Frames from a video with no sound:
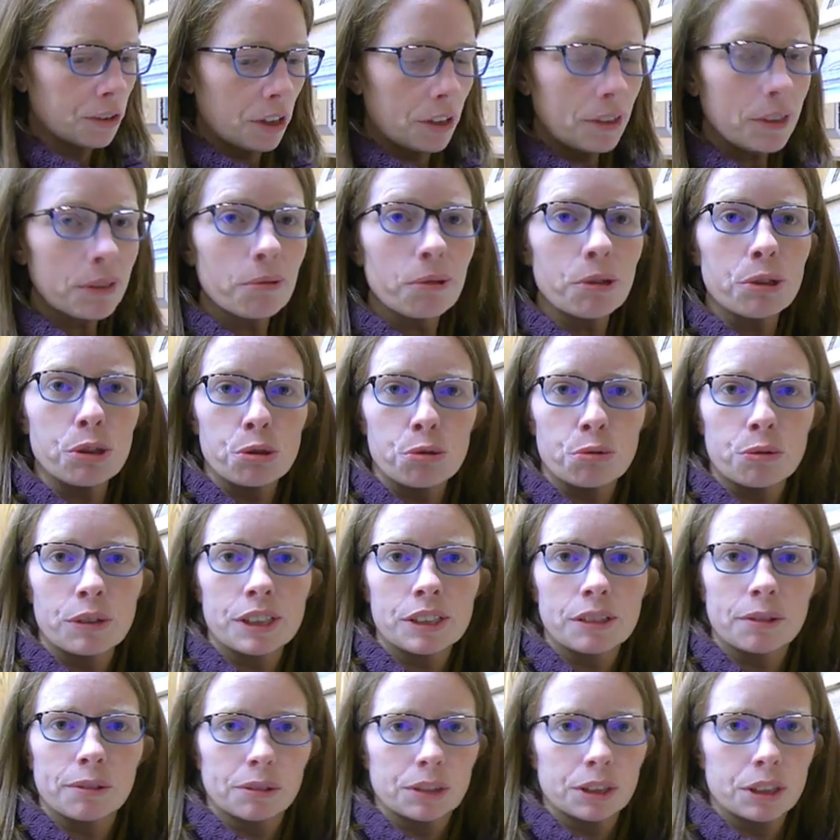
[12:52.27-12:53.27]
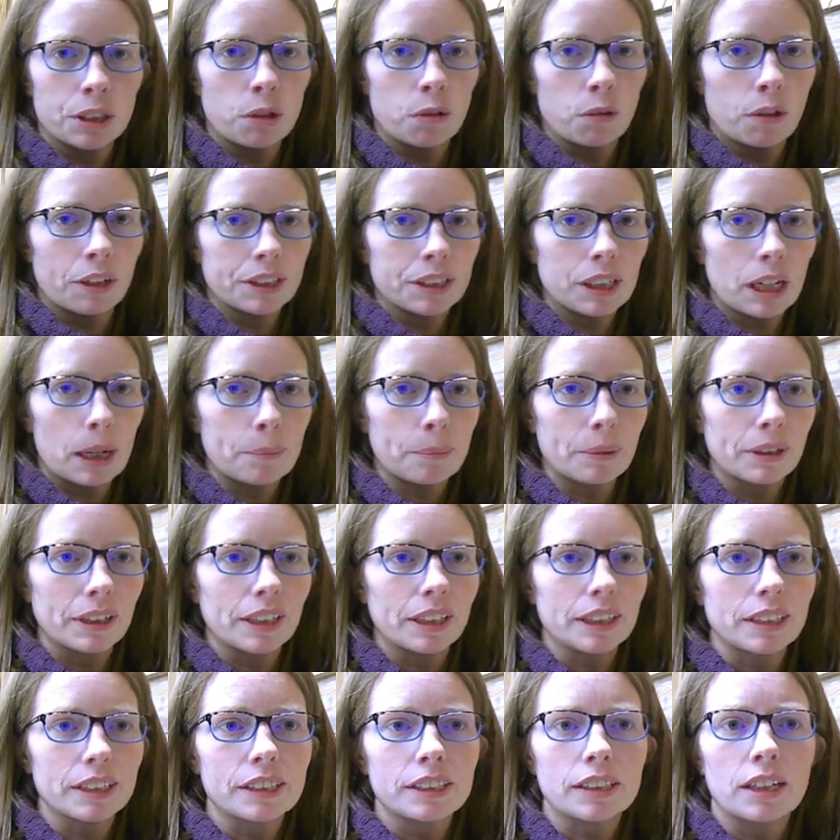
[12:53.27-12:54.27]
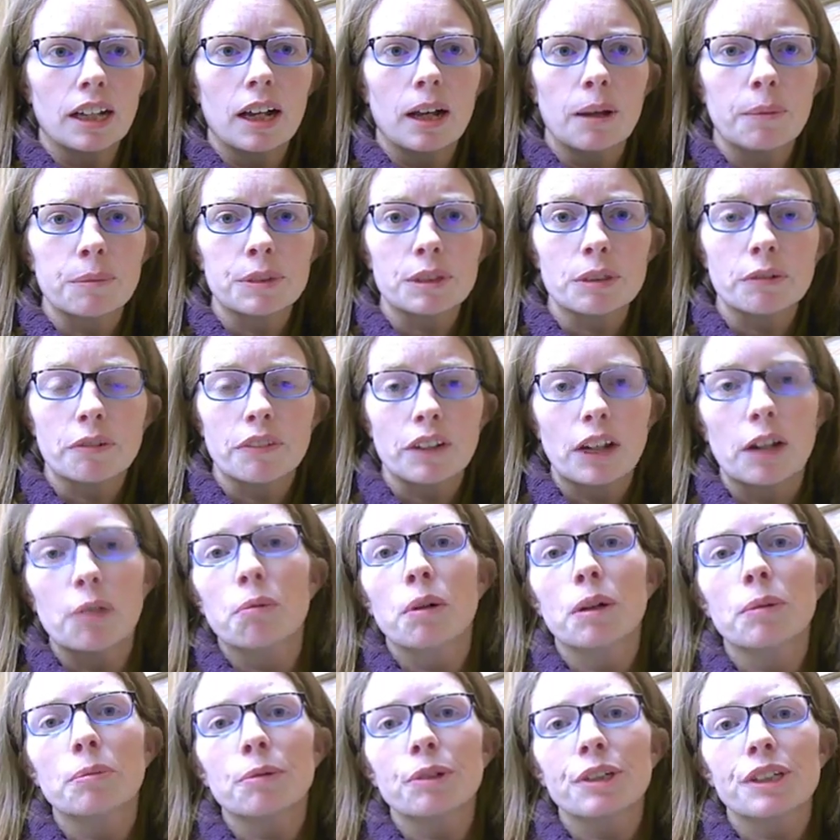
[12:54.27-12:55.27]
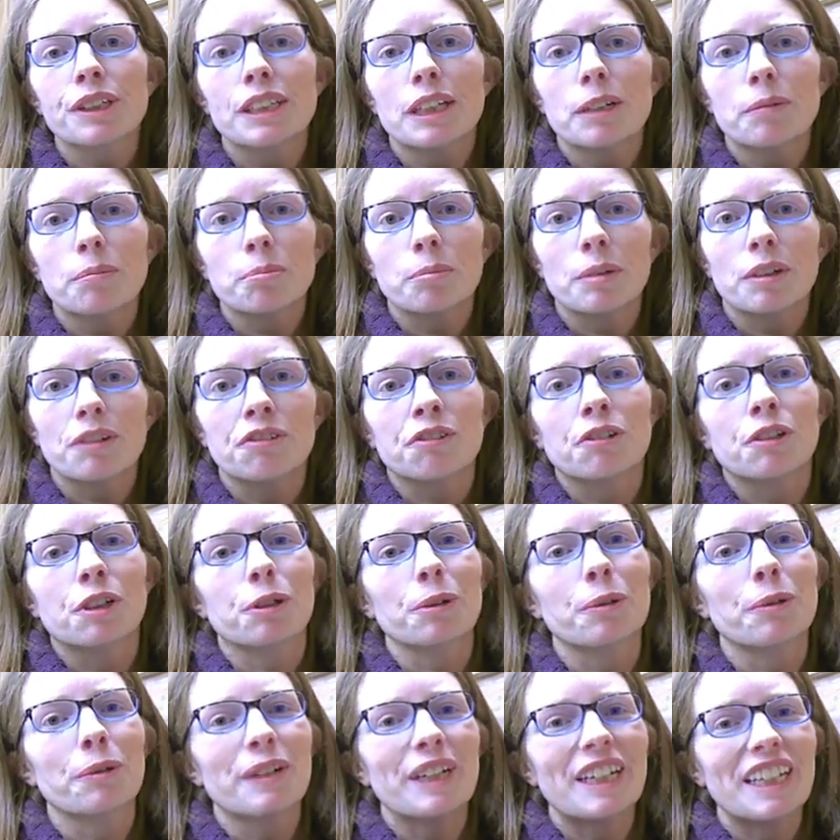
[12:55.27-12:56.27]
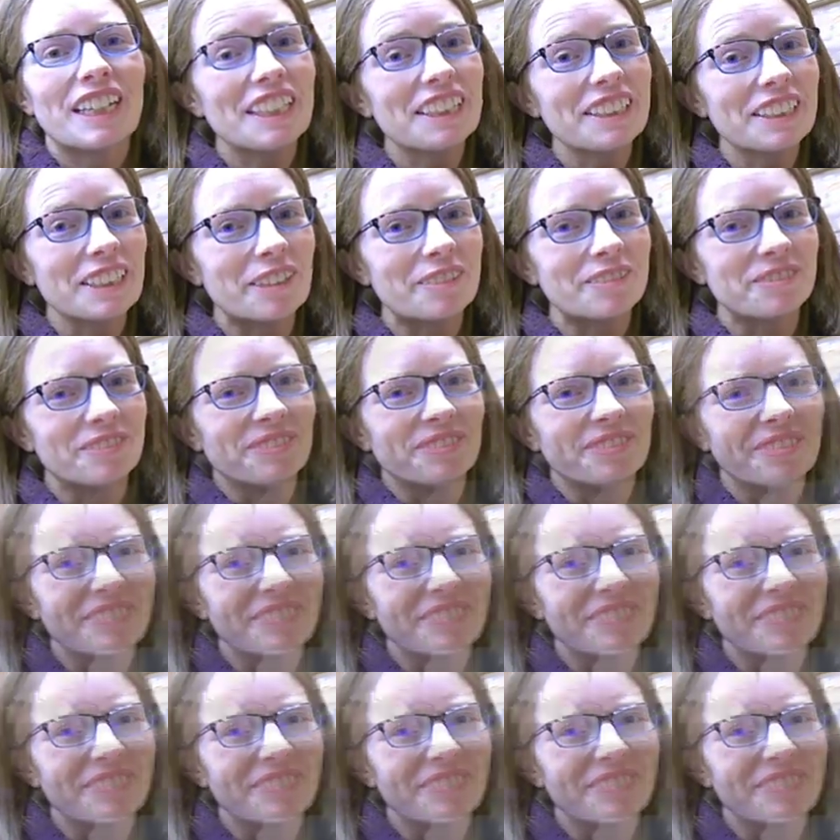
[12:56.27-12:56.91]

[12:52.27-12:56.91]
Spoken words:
also a drizzle to go on top of this. So we've got one more step before we eat them.